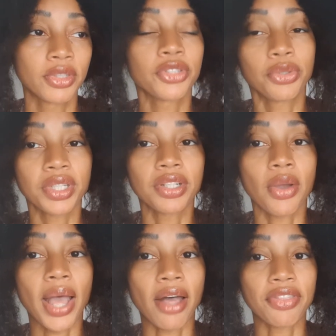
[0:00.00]
you can
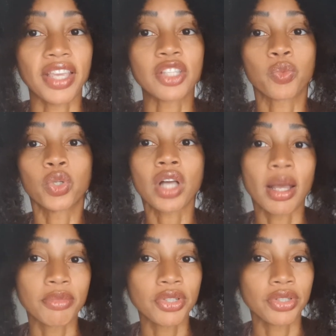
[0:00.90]
know how things will
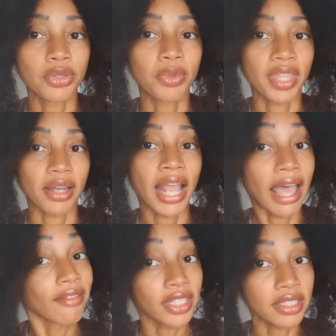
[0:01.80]
come to you without
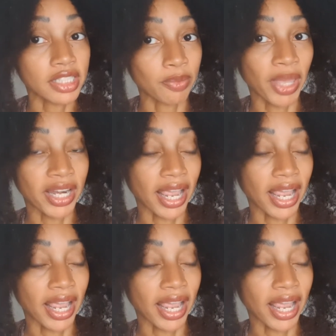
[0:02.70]
having to spend